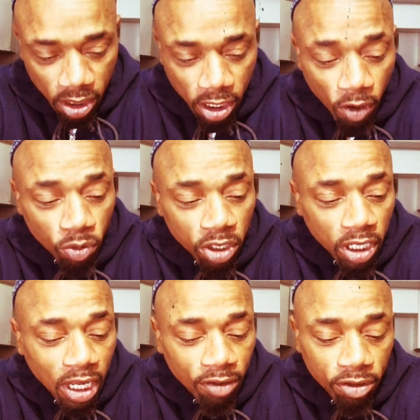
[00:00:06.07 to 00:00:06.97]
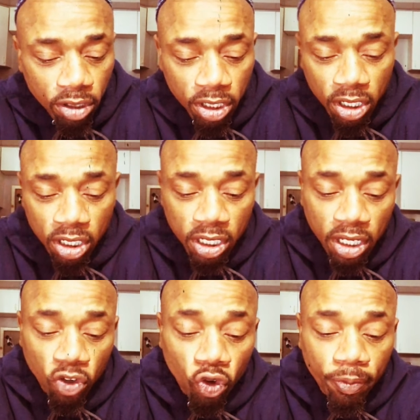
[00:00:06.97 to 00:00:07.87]
I went live earlier
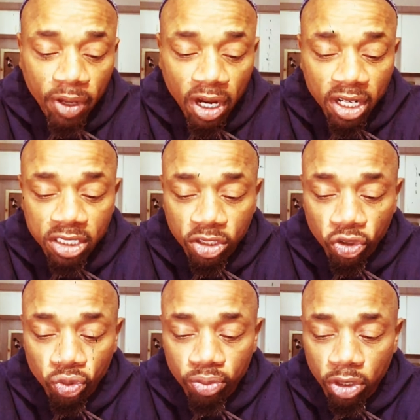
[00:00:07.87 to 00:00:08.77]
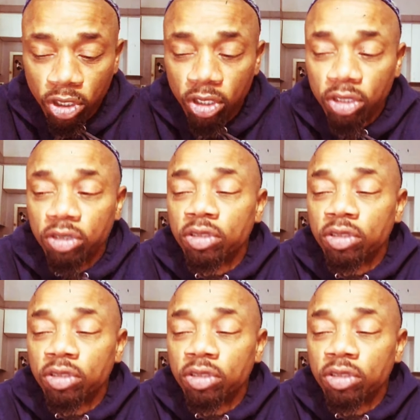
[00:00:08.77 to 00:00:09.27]
today on Periscope, and